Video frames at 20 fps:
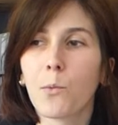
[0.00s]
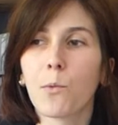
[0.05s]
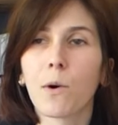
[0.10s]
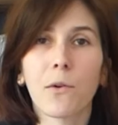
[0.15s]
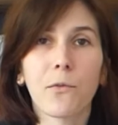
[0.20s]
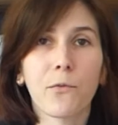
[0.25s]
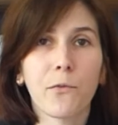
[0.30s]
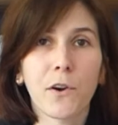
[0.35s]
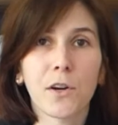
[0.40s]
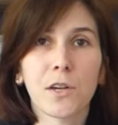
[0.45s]

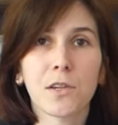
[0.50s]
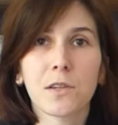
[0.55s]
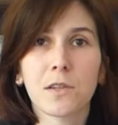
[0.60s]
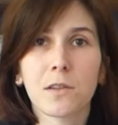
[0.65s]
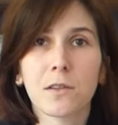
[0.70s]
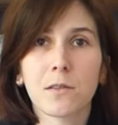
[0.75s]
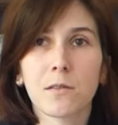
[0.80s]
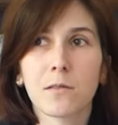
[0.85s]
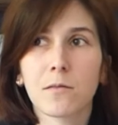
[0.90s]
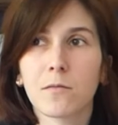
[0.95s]
well,
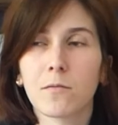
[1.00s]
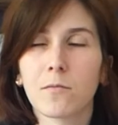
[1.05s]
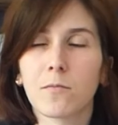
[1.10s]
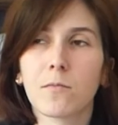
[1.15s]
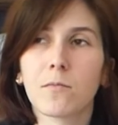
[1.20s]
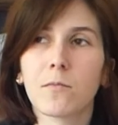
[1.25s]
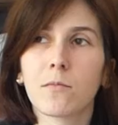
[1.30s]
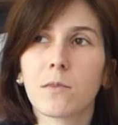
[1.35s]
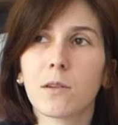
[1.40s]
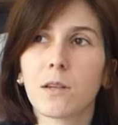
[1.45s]
first,
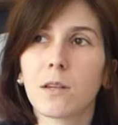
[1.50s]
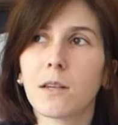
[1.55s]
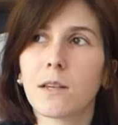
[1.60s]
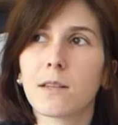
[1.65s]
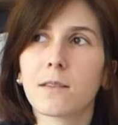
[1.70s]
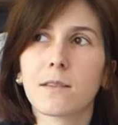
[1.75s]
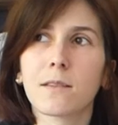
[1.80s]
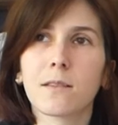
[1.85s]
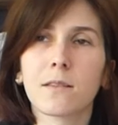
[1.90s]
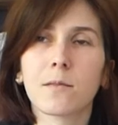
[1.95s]

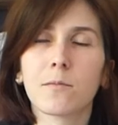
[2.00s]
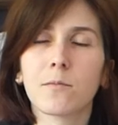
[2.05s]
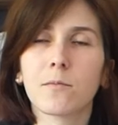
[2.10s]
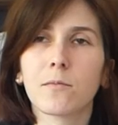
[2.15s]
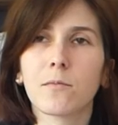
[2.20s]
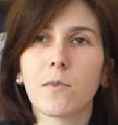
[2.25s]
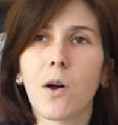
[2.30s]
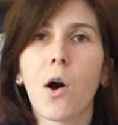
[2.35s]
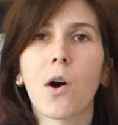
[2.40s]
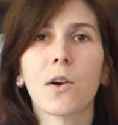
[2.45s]
it's
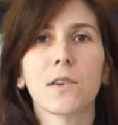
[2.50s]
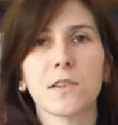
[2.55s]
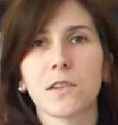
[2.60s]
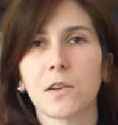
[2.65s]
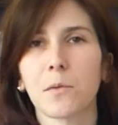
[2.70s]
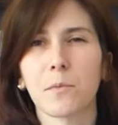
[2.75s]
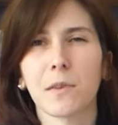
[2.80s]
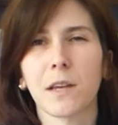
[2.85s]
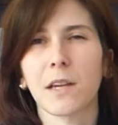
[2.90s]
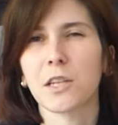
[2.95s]

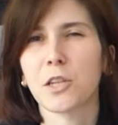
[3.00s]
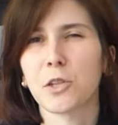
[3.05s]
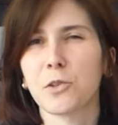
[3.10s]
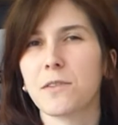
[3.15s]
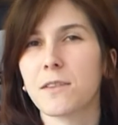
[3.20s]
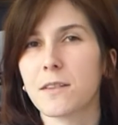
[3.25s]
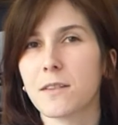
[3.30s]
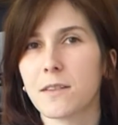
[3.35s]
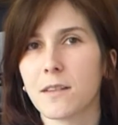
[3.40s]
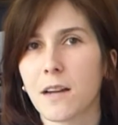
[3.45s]
awesome that
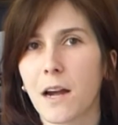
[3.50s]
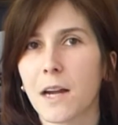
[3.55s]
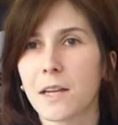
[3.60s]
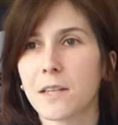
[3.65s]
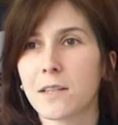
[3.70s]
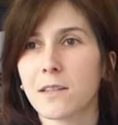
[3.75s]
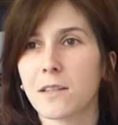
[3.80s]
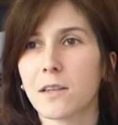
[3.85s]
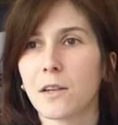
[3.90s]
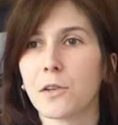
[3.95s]
you
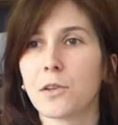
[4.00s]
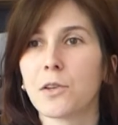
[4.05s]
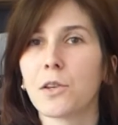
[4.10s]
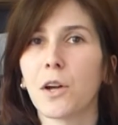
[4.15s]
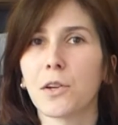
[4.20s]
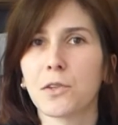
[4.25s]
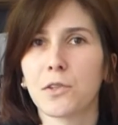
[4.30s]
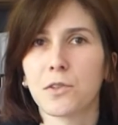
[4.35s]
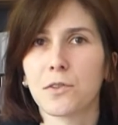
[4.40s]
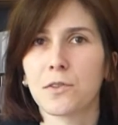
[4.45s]
decide
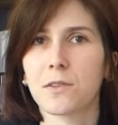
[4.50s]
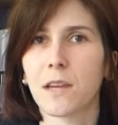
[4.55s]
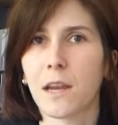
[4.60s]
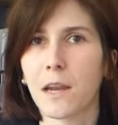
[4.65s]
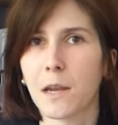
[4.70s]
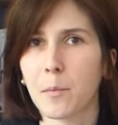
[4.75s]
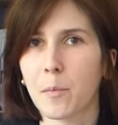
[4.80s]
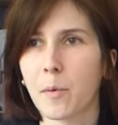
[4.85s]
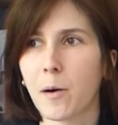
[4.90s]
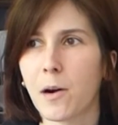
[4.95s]
not to
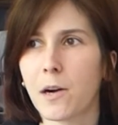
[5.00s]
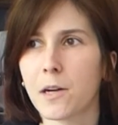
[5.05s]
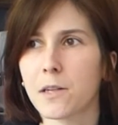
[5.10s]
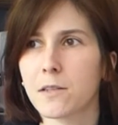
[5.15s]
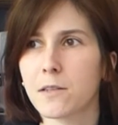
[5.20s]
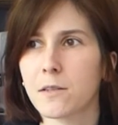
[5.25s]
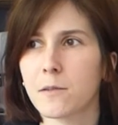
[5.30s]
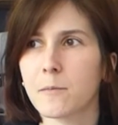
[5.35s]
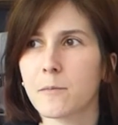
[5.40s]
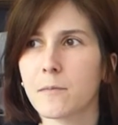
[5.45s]
take
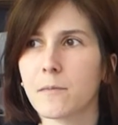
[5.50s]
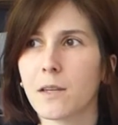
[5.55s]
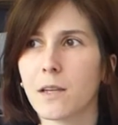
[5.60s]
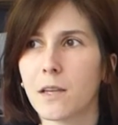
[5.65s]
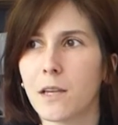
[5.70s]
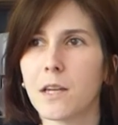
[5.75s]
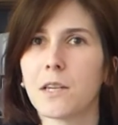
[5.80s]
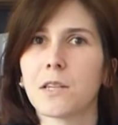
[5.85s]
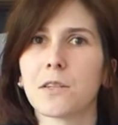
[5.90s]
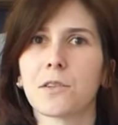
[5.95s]
part
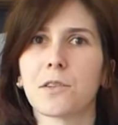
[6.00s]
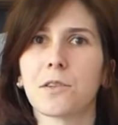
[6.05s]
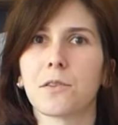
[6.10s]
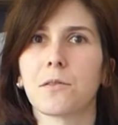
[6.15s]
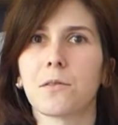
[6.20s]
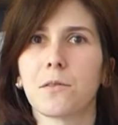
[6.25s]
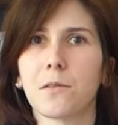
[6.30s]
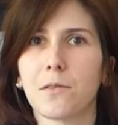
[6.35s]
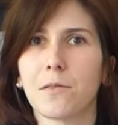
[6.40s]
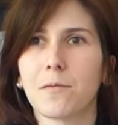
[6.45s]

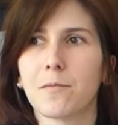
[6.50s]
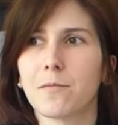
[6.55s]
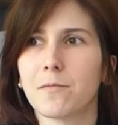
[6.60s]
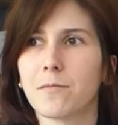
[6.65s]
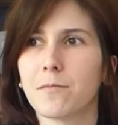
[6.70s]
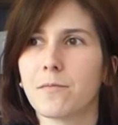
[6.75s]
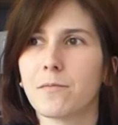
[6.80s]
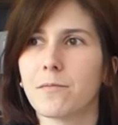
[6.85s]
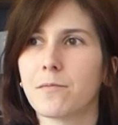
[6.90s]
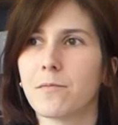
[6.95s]
into
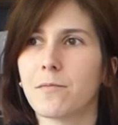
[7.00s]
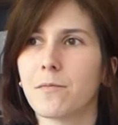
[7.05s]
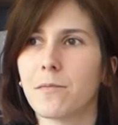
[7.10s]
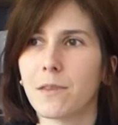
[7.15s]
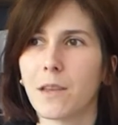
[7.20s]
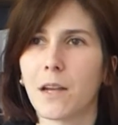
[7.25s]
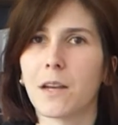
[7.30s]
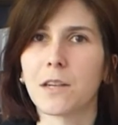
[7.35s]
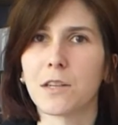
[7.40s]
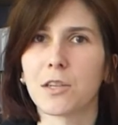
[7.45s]

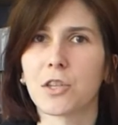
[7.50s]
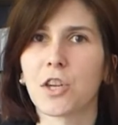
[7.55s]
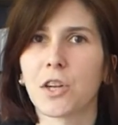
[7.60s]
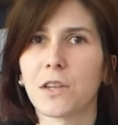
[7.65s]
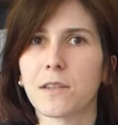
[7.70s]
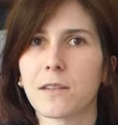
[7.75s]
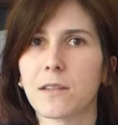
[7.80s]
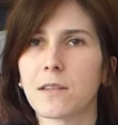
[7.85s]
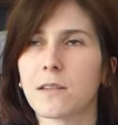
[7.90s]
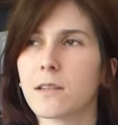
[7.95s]
that
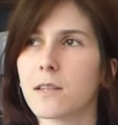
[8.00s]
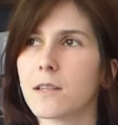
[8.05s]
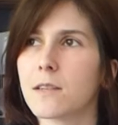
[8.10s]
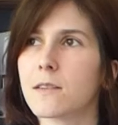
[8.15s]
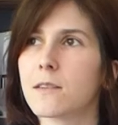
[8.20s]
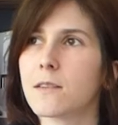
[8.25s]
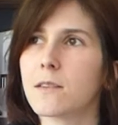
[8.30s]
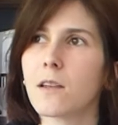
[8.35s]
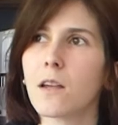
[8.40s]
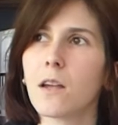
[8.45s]
injustice.
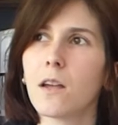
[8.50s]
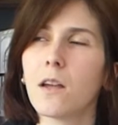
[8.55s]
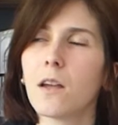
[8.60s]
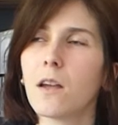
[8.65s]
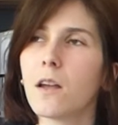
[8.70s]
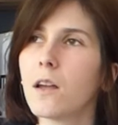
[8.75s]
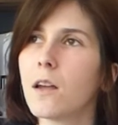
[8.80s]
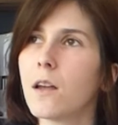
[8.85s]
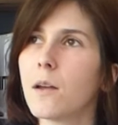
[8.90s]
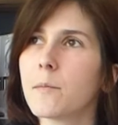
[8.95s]
It's
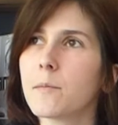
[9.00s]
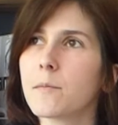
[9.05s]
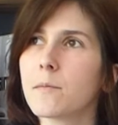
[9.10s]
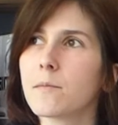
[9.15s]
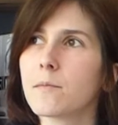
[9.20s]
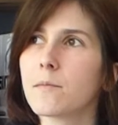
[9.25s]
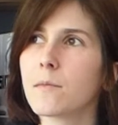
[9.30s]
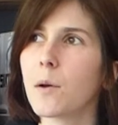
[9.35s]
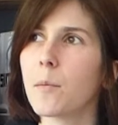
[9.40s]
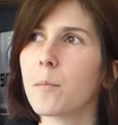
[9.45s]

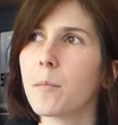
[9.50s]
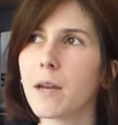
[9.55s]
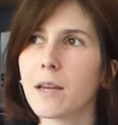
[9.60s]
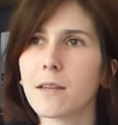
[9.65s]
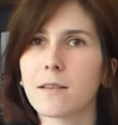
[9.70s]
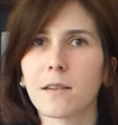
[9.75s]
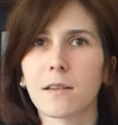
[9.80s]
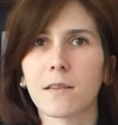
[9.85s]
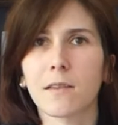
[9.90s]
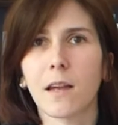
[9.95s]

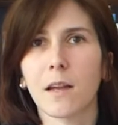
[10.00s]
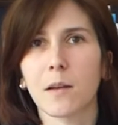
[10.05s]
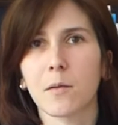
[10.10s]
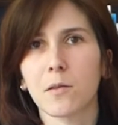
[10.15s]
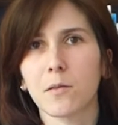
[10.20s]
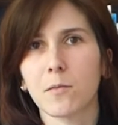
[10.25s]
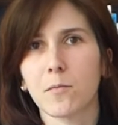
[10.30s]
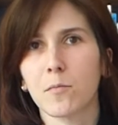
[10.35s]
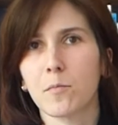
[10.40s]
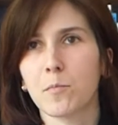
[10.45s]
amazing
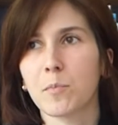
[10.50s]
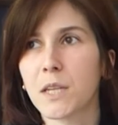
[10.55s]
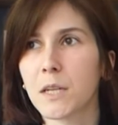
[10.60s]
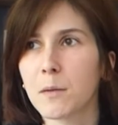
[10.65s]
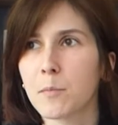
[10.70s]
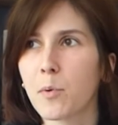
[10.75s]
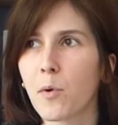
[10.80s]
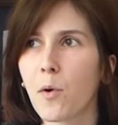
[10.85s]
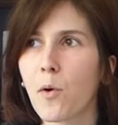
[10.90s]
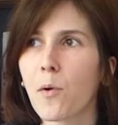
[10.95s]
that
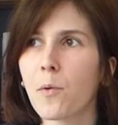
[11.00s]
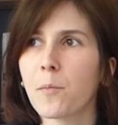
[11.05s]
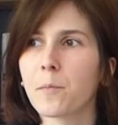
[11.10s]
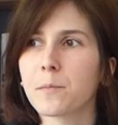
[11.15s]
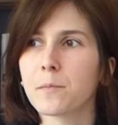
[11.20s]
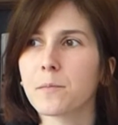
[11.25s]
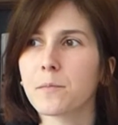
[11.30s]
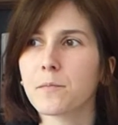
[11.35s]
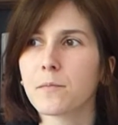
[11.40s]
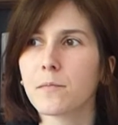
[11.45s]

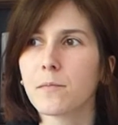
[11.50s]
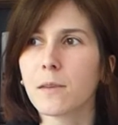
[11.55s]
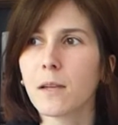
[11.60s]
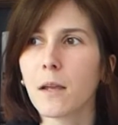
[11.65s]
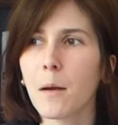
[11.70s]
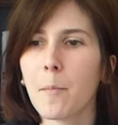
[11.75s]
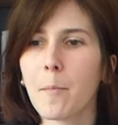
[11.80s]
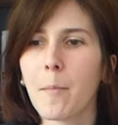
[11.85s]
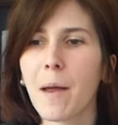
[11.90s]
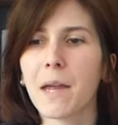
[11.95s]
people
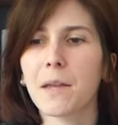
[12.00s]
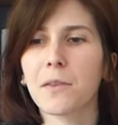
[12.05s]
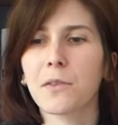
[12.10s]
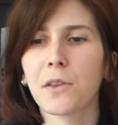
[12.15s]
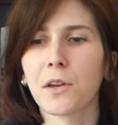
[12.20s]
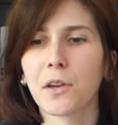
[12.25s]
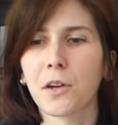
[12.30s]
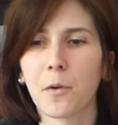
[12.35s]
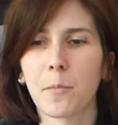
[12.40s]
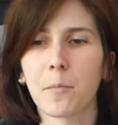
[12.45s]

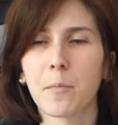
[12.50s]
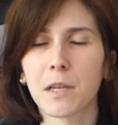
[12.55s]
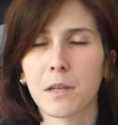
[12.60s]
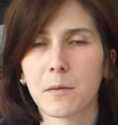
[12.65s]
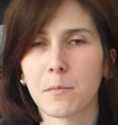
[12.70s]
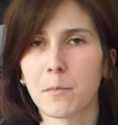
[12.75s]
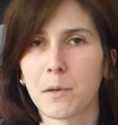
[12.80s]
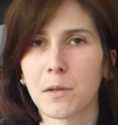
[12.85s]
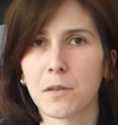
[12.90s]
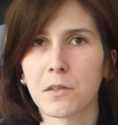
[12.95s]
make the
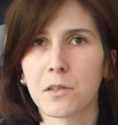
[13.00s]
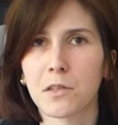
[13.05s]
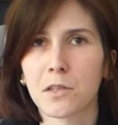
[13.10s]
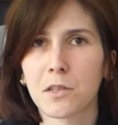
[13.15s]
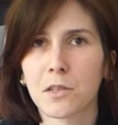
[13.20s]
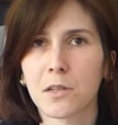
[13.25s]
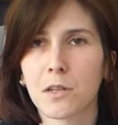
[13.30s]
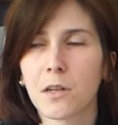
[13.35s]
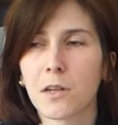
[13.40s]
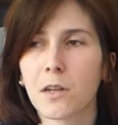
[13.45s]

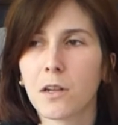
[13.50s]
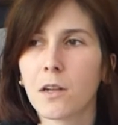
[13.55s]
commitment